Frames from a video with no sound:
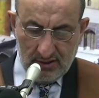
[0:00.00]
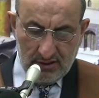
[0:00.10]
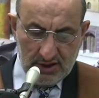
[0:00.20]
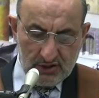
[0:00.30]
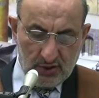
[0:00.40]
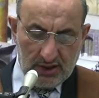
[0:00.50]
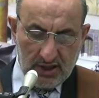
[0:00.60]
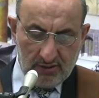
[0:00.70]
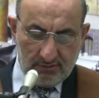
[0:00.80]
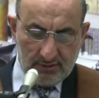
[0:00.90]
This will
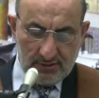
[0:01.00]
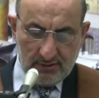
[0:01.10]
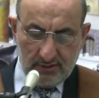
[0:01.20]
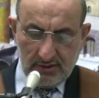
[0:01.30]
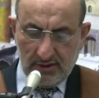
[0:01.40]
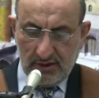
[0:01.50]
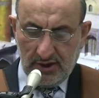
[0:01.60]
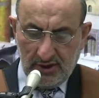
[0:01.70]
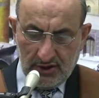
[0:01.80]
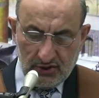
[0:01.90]
come
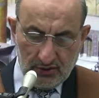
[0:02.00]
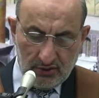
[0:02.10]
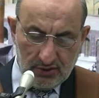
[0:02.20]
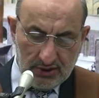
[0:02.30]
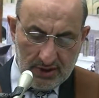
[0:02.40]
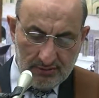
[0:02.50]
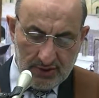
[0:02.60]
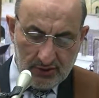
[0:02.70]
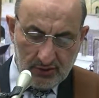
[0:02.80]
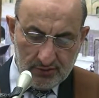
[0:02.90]
in issue
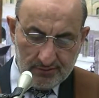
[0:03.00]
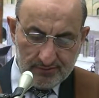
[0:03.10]
number 2.